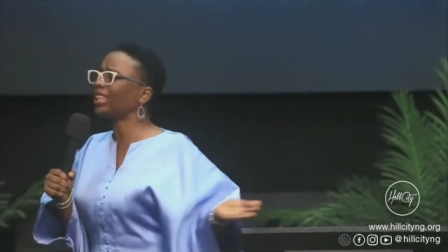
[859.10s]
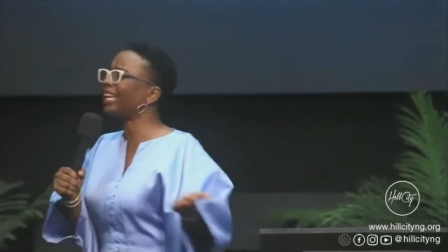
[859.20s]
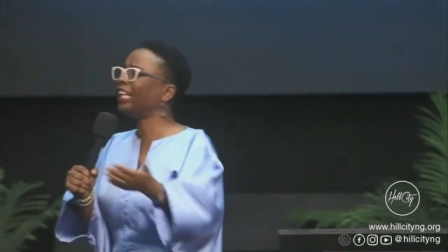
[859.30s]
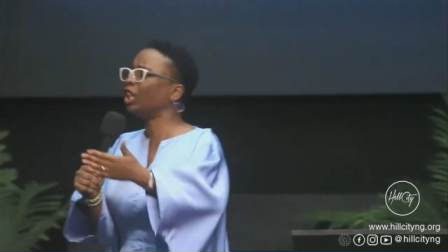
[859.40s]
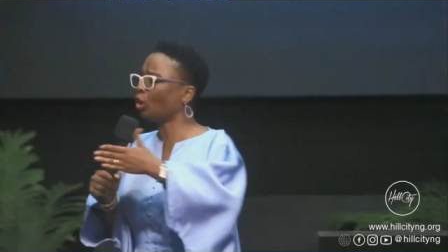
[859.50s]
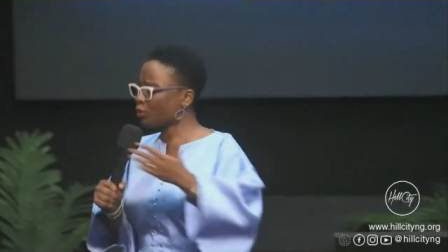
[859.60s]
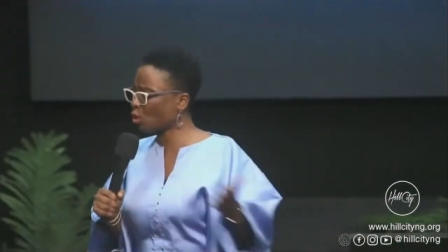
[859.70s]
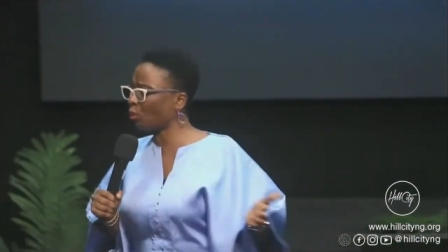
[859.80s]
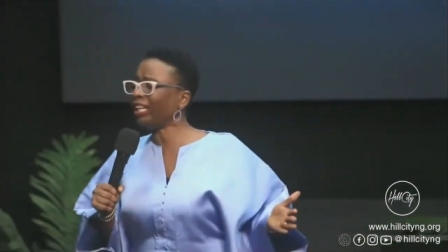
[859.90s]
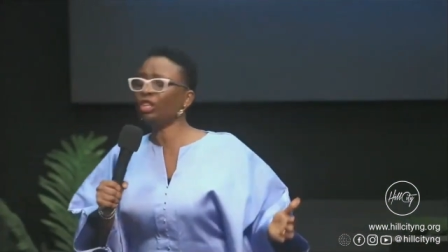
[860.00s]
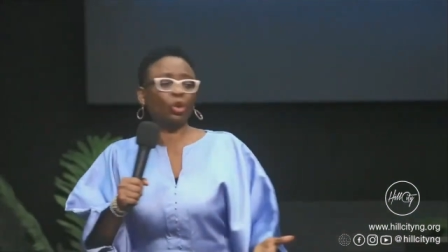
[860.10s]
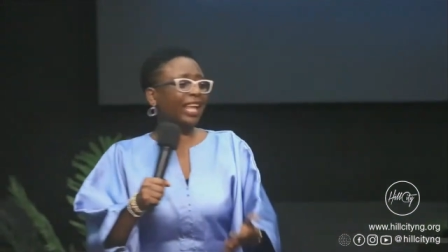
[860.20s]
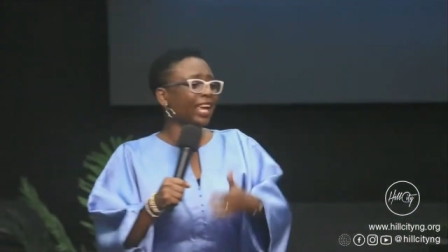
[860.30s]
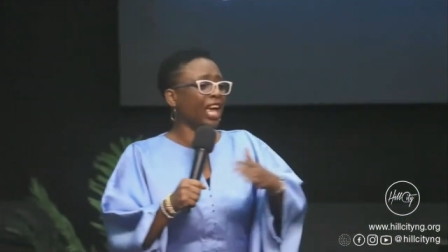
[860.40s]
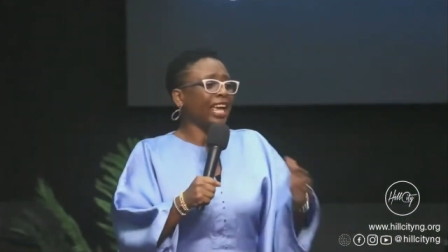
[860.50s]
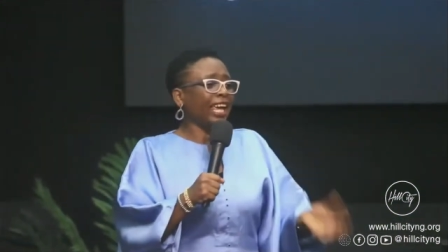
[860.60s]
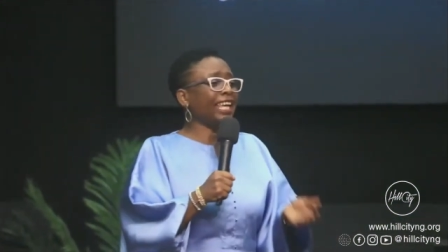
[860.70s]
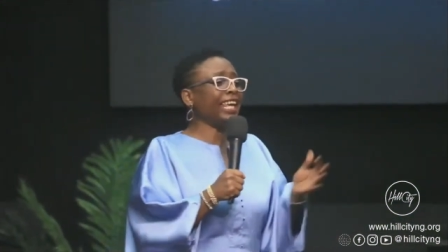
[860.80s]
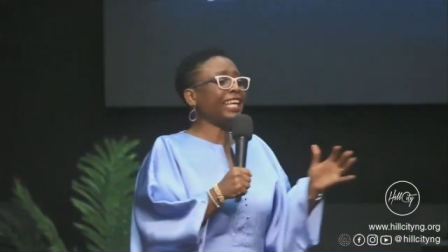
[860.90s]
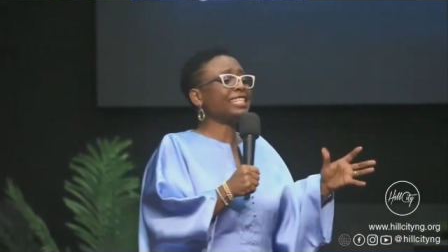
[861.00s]
know that He loves you. We know that he,
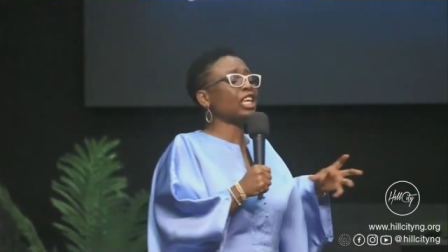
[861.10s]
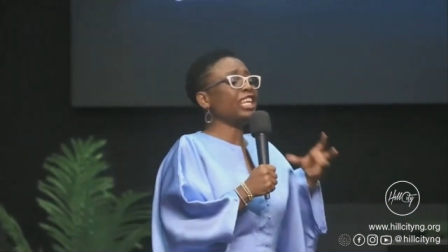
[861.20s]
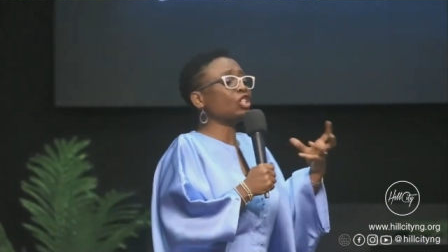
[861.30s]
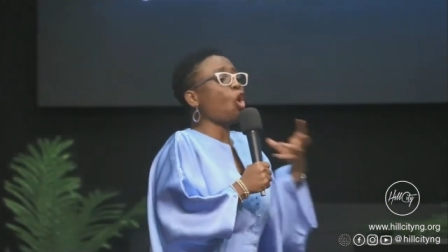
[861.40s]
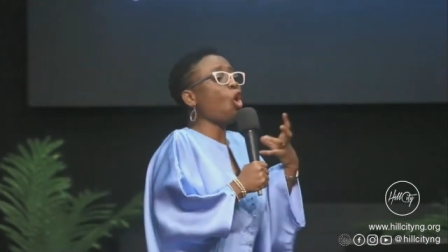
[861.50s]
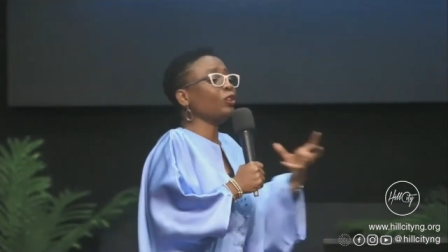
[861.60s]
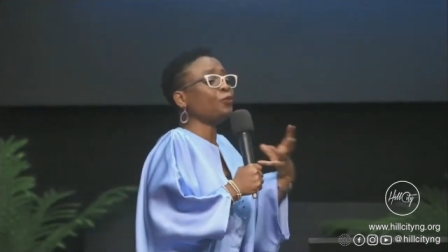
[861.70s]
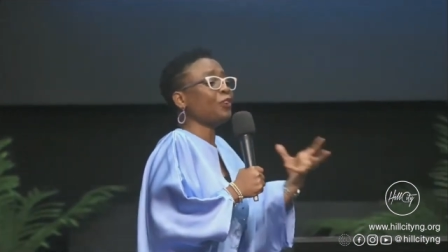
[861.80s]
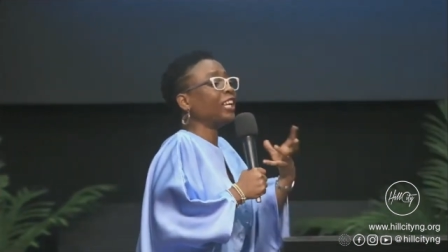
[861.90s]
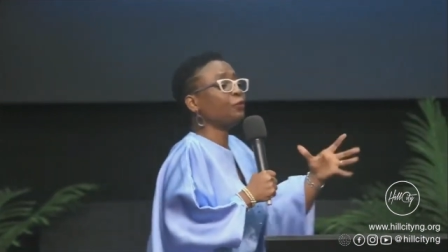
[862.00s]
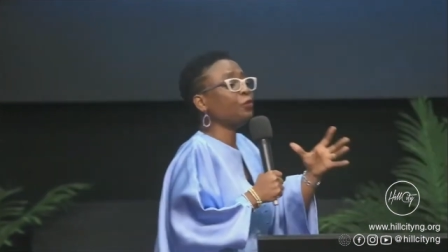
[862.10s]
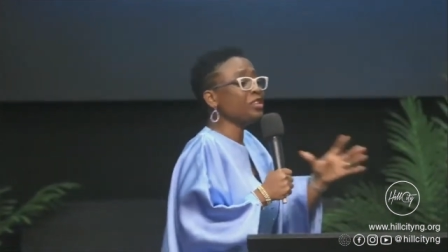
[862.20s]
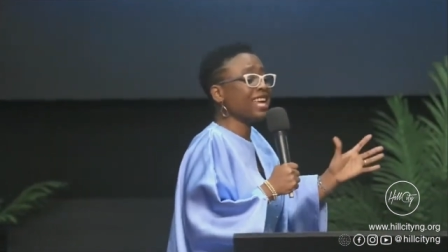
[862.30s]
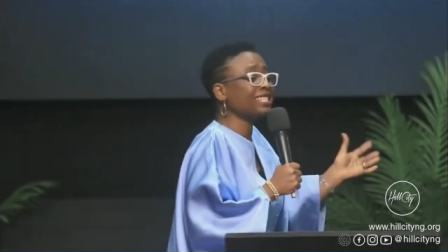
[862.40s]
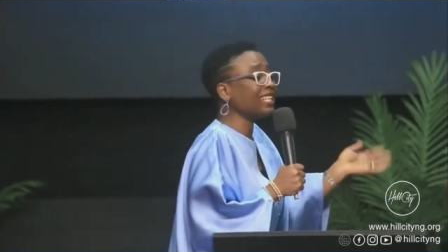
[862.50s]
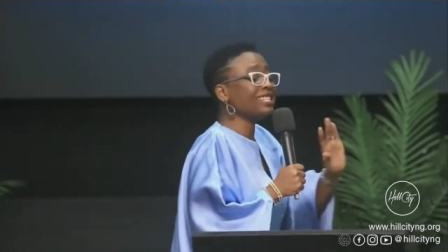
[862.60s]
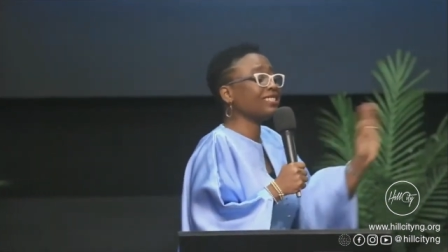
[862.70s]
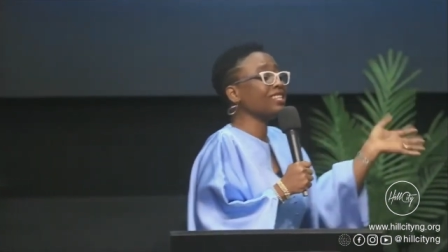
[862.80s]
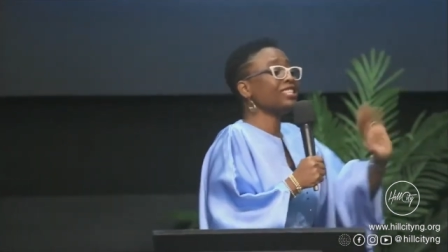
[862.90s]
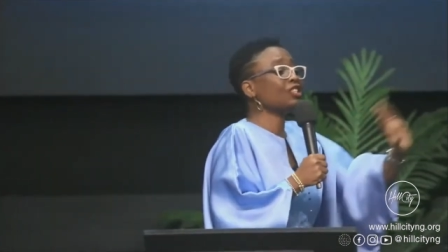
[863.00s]
he His own faithfulness
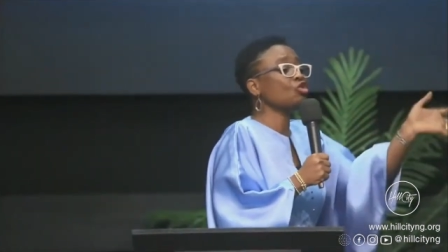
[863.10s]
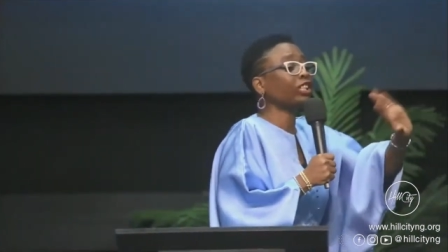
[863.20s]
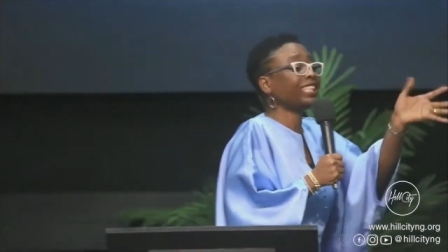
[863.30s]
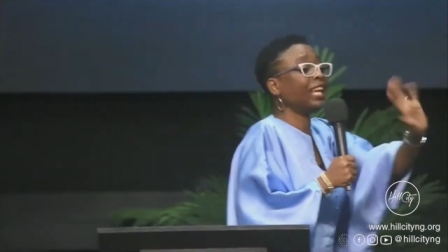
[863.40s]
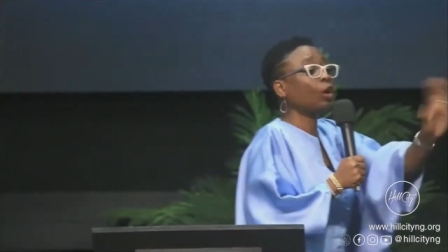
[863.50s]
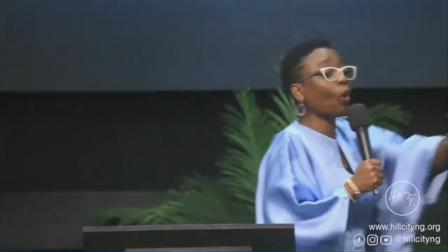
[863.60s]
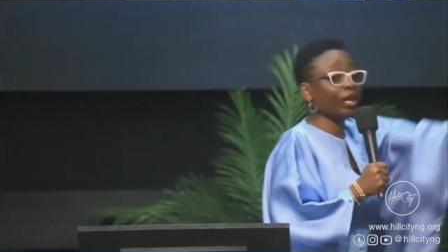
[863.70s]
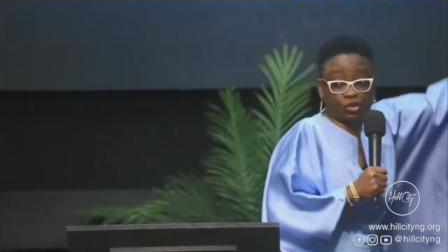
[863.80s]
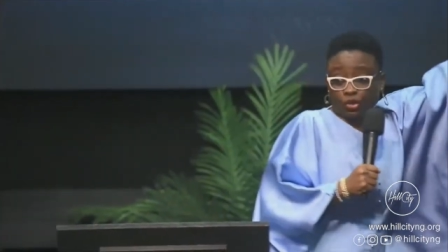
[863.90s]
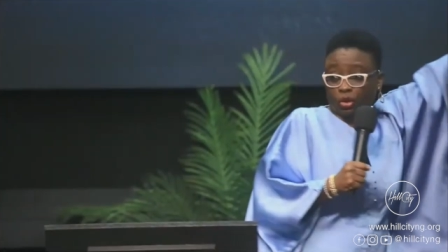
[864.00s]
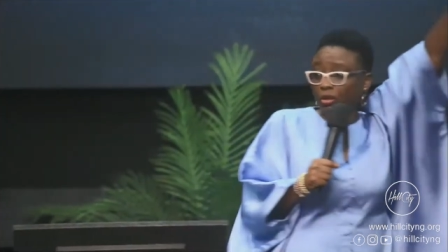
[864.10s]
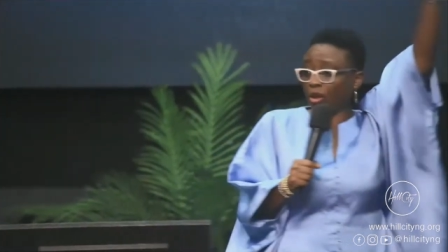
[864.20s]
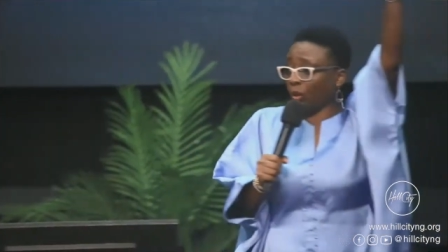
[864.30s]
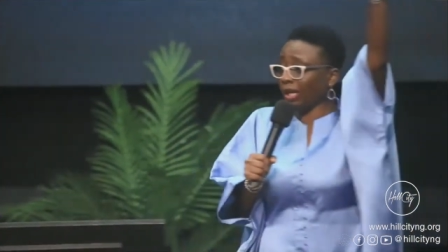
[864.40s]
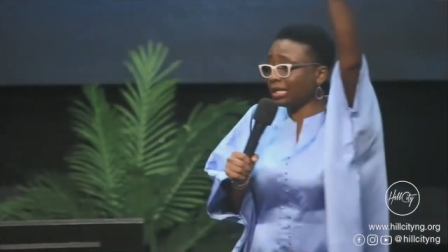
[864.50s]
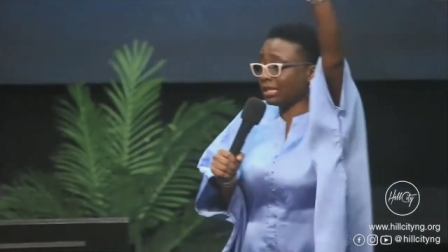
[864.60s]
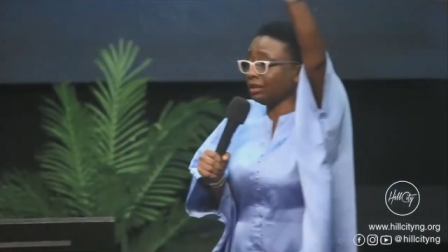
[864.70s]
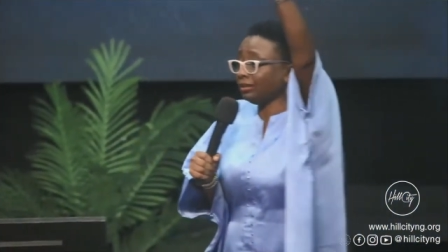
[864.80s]
is, is not in question. Who is